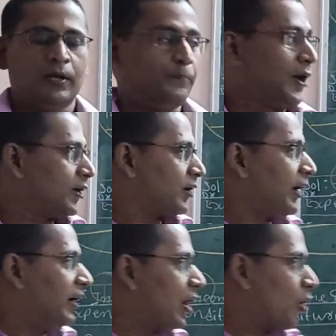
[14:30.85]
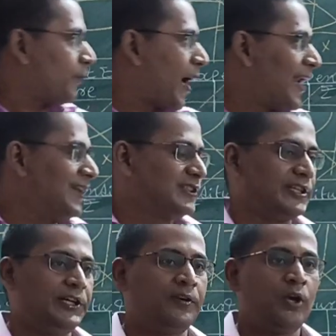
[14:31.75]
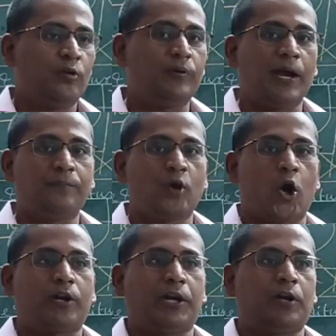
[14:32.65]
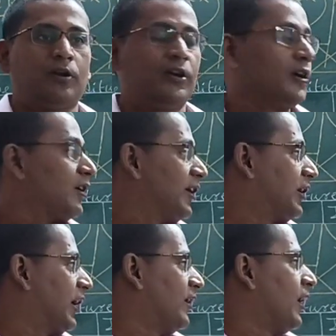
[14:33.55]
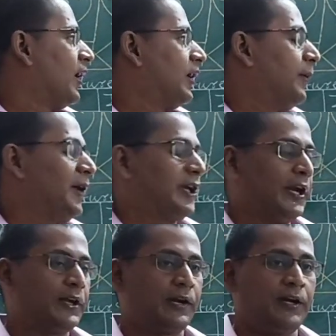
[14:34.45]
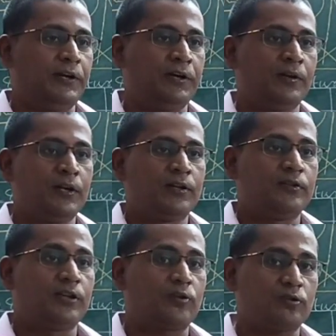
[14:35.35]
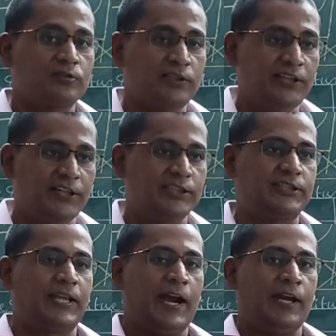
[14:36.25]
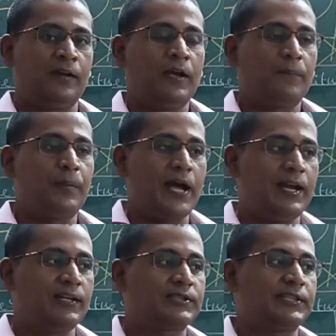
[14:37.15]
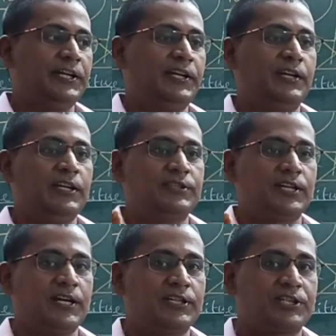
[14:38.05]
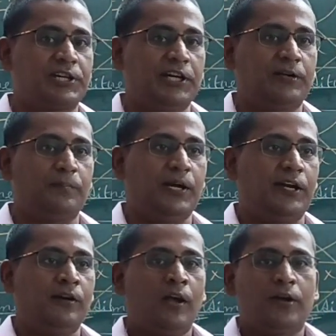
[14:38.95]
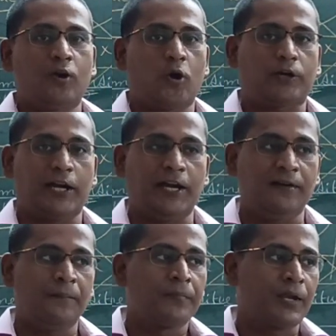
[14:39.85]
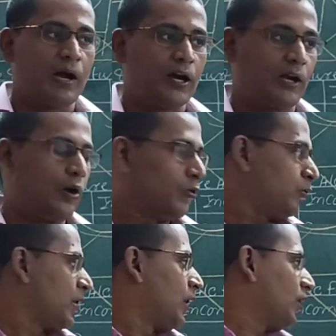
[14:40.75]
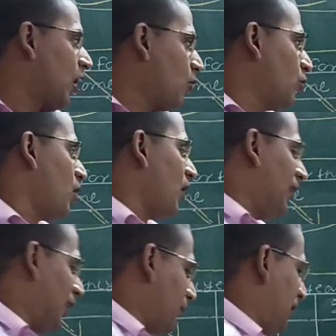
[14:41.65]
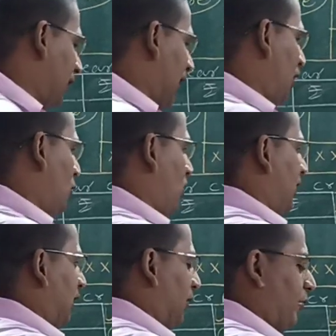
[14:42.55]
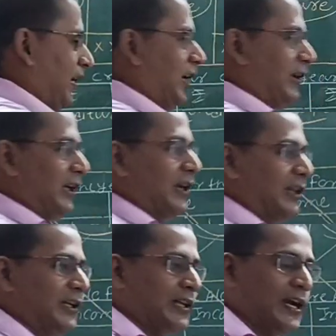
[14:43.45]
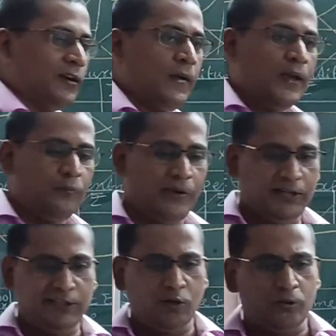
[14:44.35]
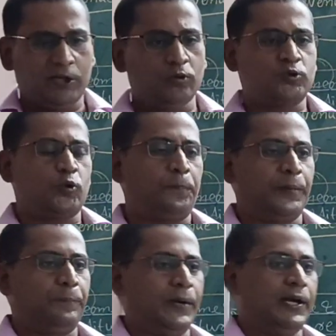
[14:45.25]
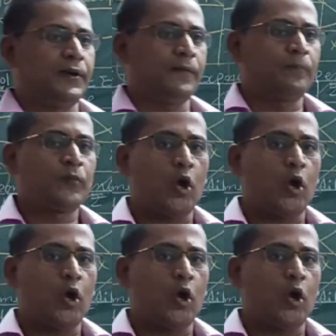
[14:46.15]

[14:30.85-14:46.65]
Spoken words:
But in our balance sheet, we have not written debit and credit. The thing is that balance sheet is a statement, not an account. Now, let me tell you one thing very clearly, that when you used to prepare